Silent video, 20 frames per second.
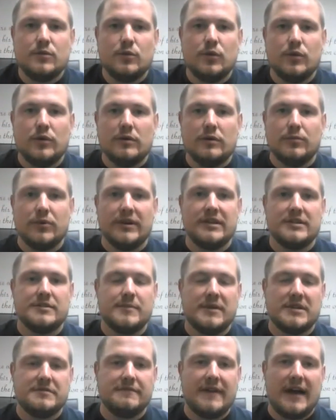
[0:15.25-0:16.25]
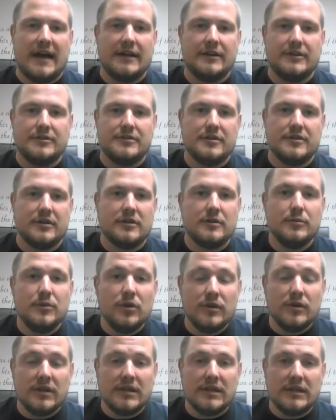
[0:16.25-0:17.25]
We want to bring as much value to the
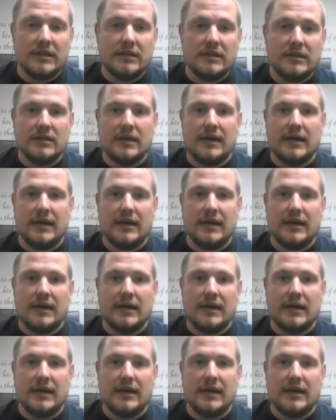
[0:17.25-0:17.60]
community,